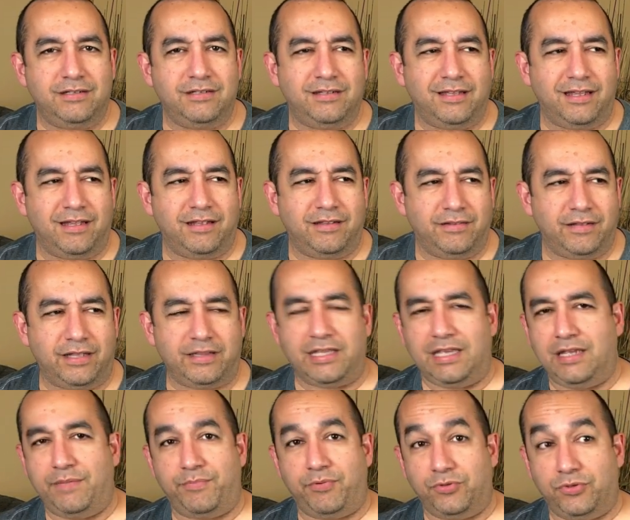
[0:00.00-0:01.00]
Uh, I think
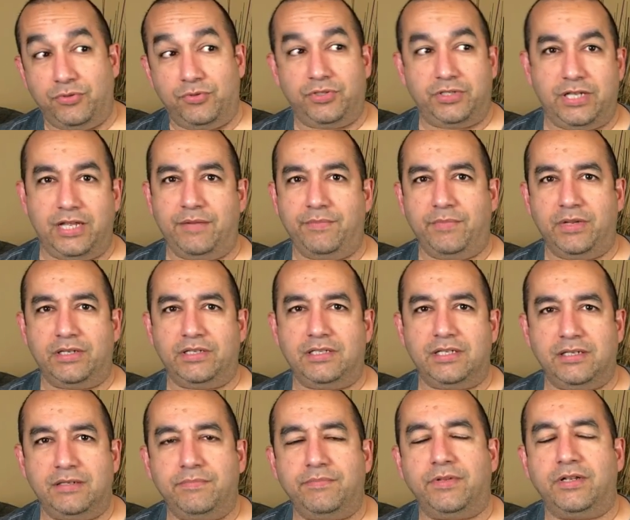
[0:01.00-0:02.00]
he produced and mixed
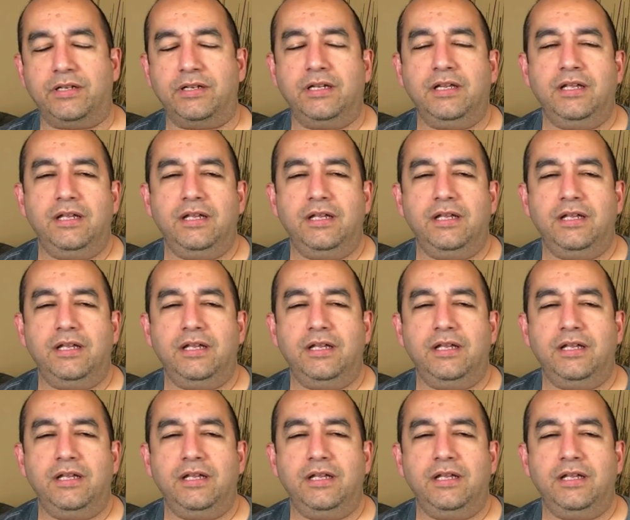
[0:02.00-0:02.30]
it, but